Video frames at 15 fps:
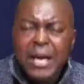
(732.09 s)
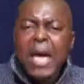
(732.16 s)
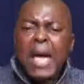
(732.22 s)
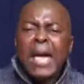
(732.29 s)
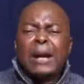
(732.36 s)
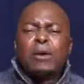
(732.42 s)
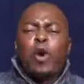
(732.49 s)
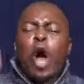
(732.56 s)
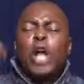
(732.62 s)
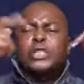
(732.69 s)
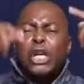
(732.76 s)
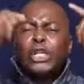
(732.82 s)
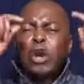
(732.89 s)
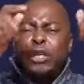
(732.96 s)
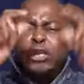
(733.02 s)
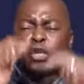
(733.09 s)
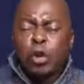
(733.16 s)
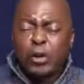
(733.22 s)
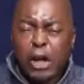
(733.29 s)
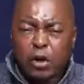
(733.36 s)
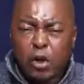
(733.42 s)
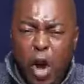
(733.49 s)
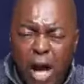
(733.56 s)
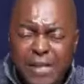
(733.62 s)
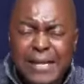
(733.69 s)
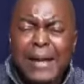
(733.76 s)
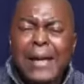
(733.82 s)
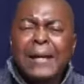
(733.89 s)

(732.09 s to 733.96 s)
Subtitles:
He continued to the cross